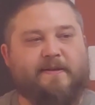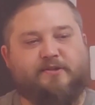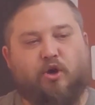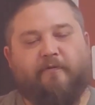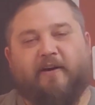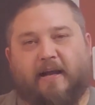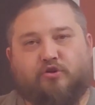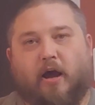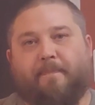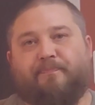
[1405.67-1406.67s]
So if
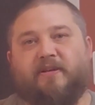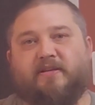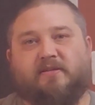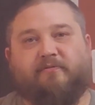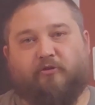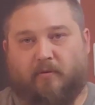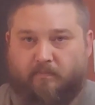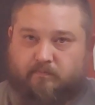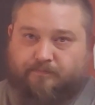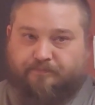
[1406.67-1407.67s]
I drop this
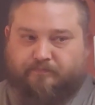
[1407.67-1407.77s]
from